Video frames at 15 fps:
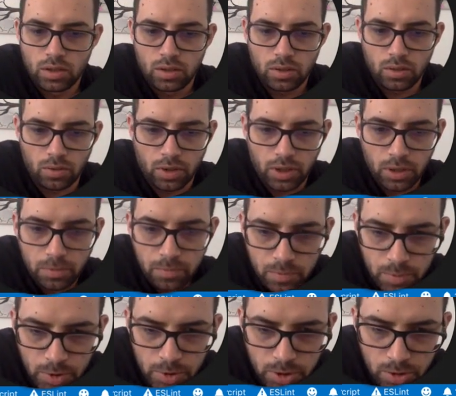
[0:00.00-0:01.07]
okay
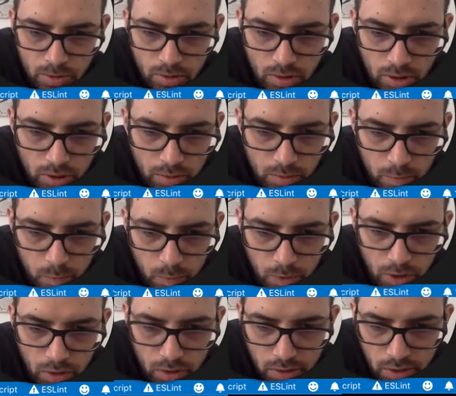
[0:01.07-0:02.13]
shortly we got